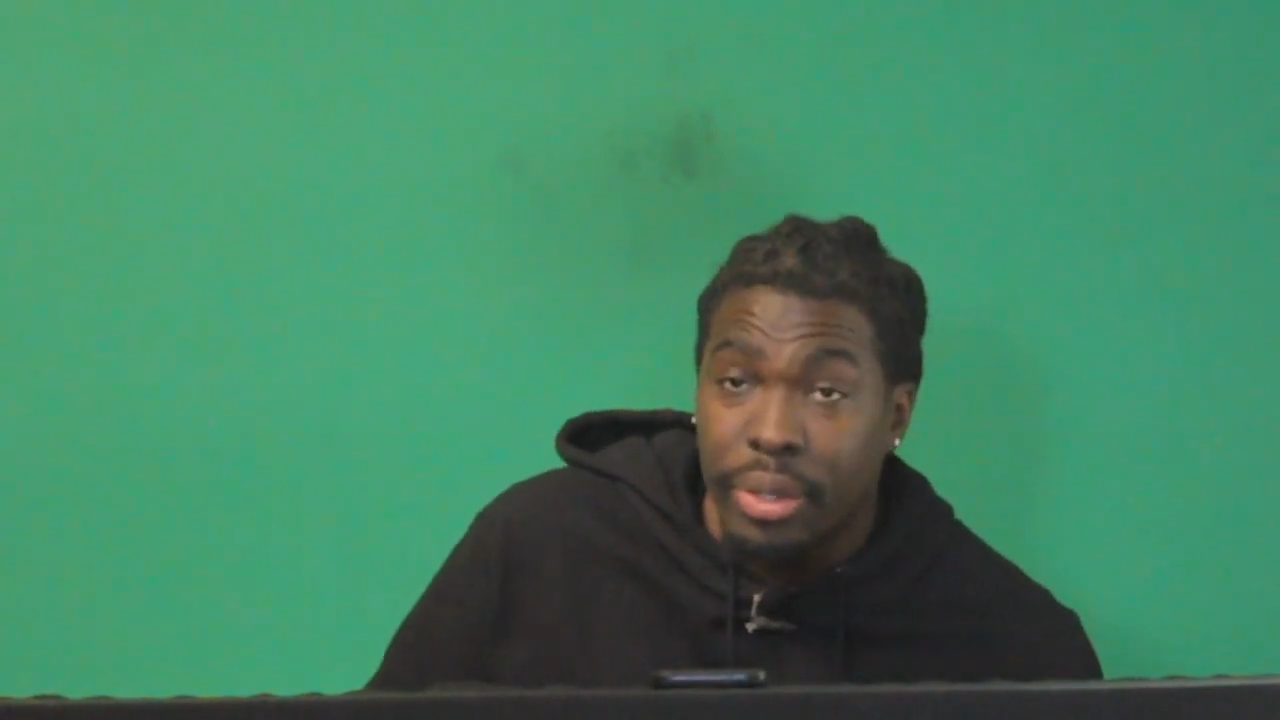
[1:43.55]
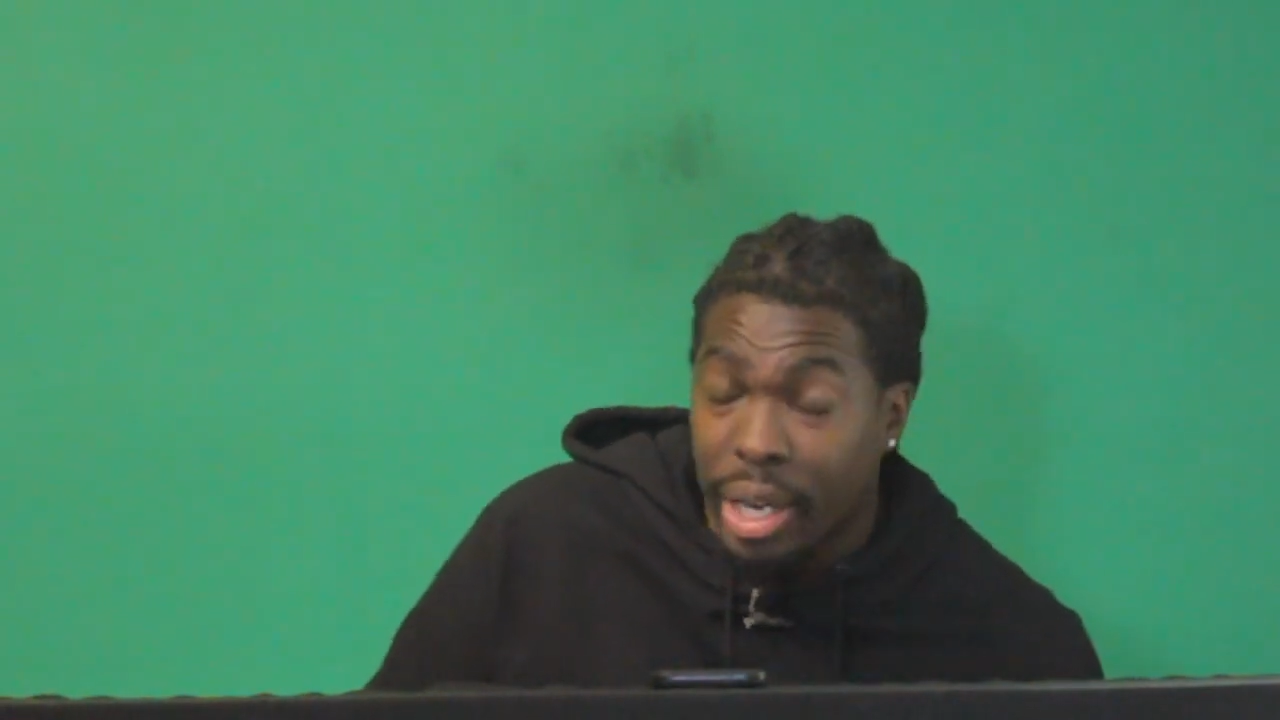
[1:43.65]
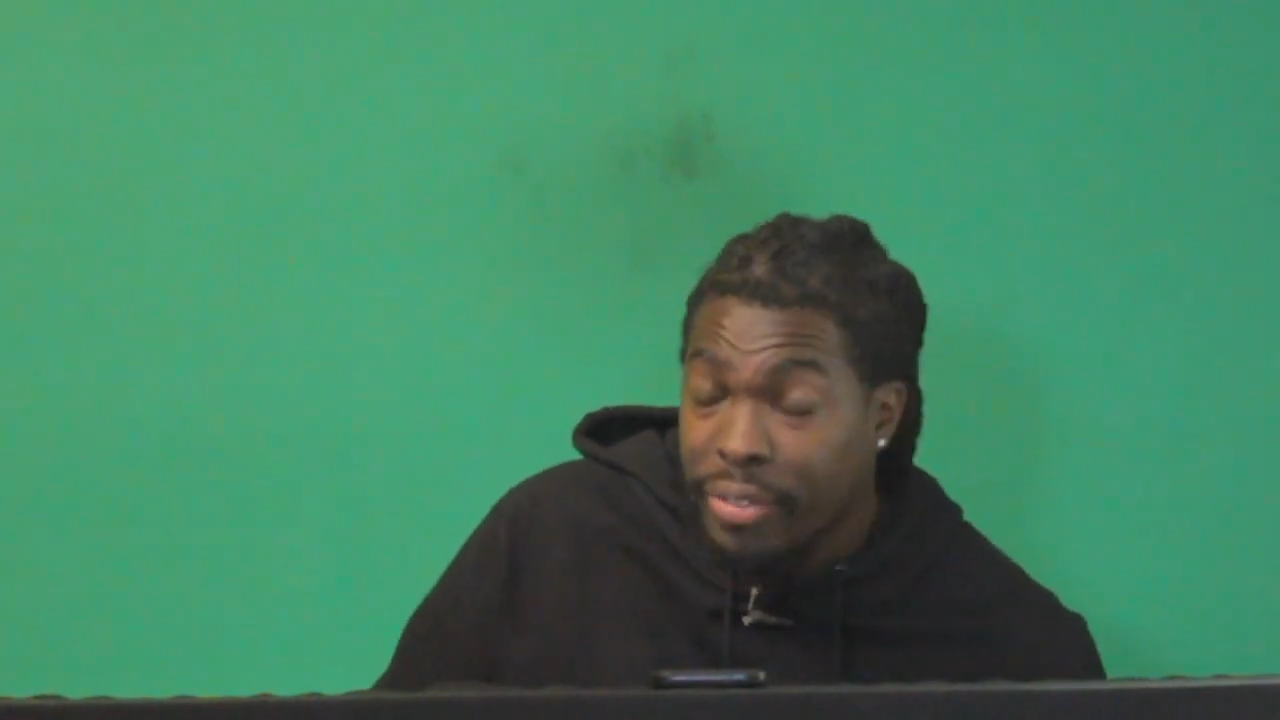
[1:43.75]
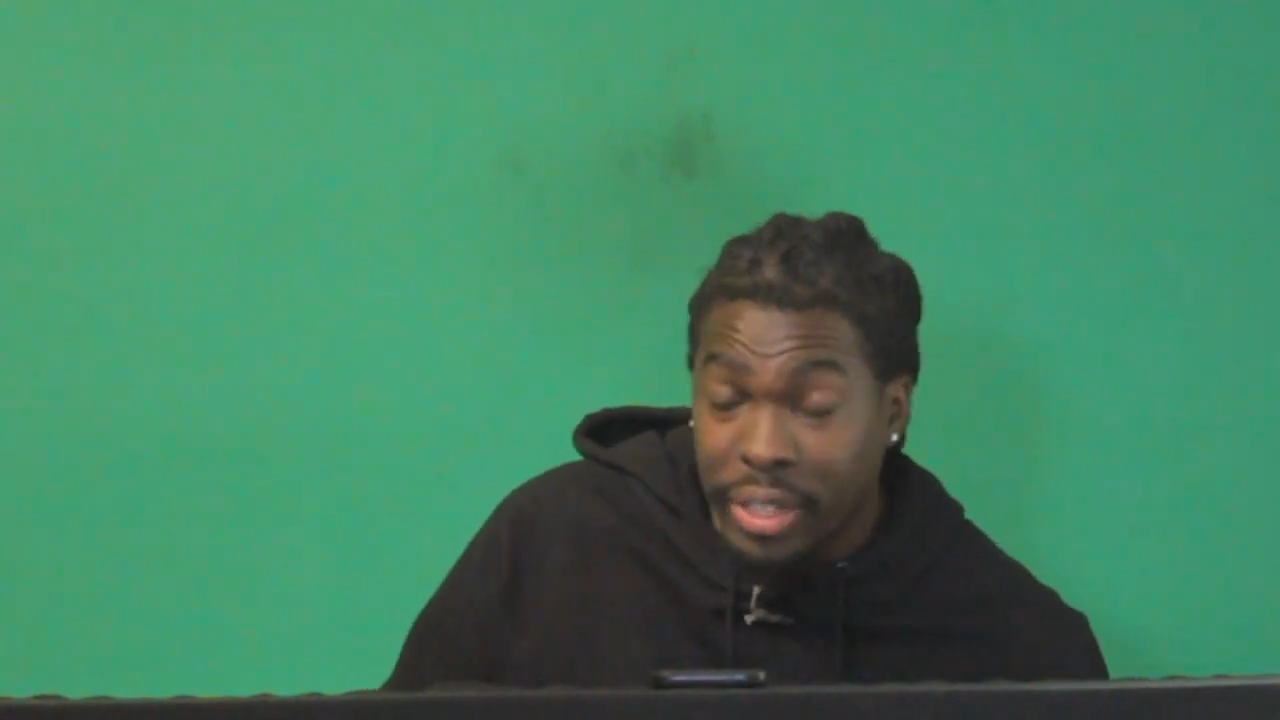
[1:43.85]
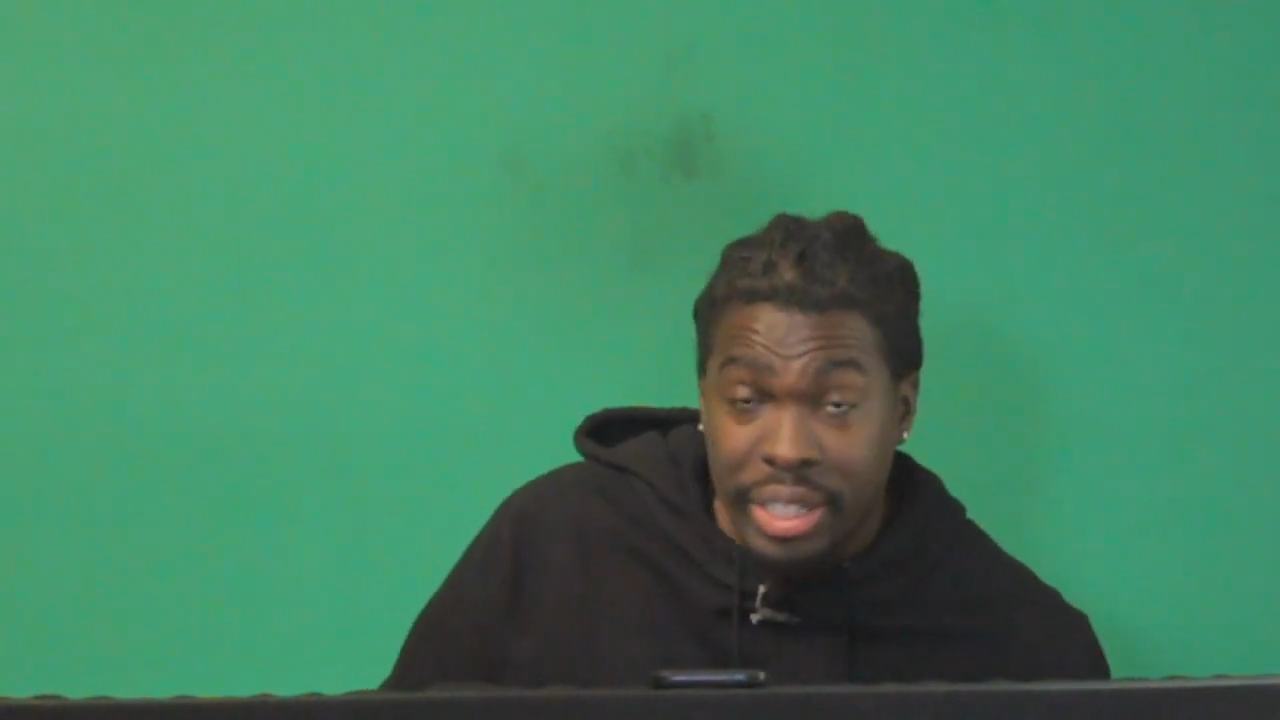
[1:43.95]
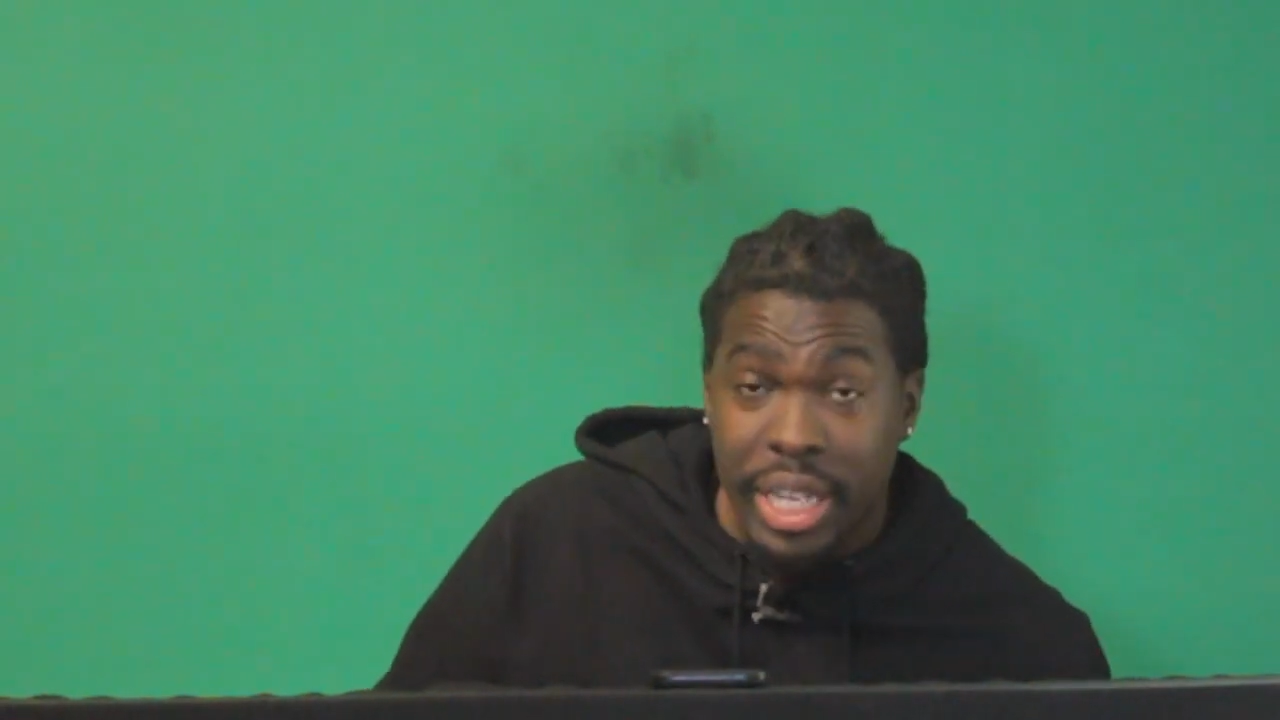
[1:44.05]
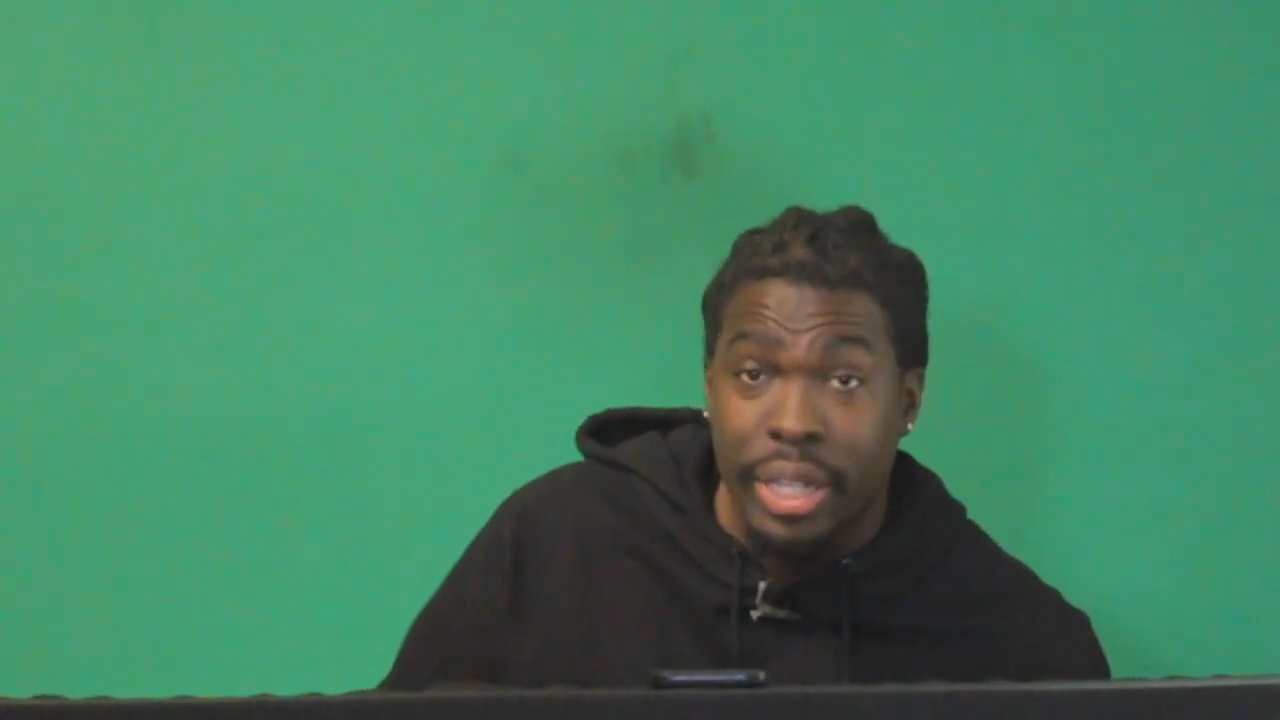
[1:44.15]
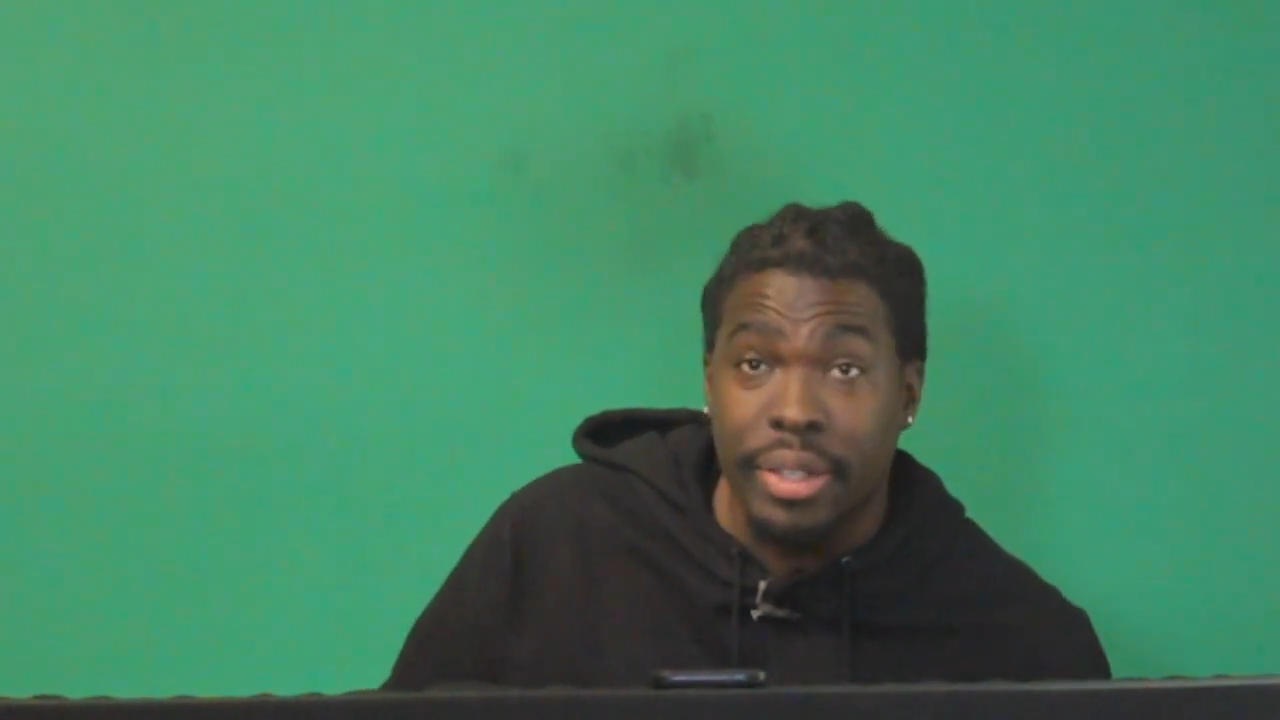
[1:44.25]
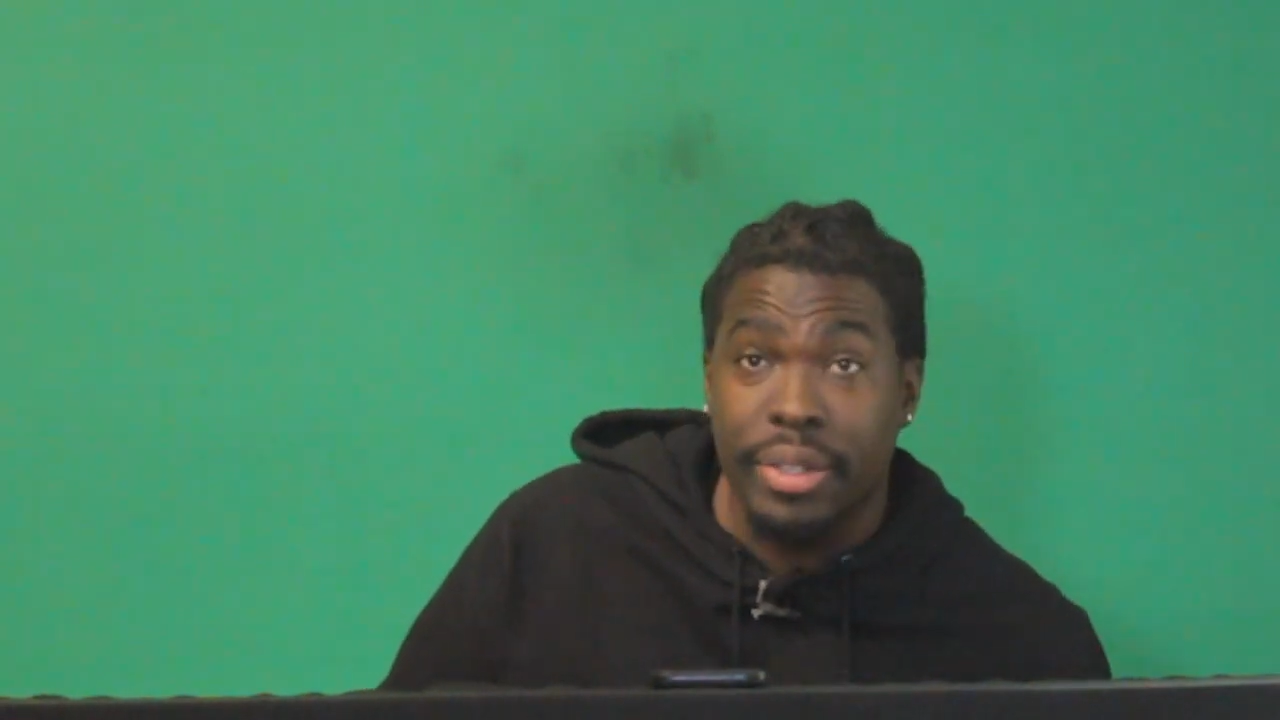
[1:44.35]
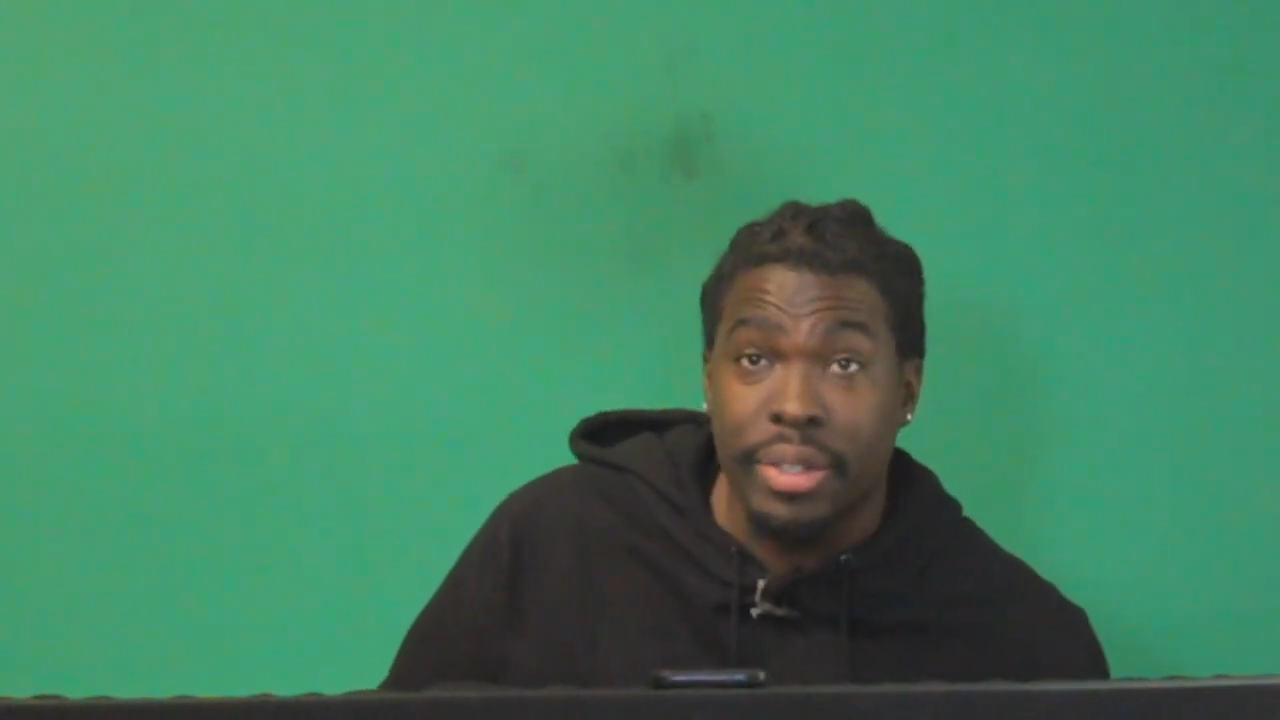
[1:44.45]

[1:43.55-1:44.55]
Grant fucking Taylor.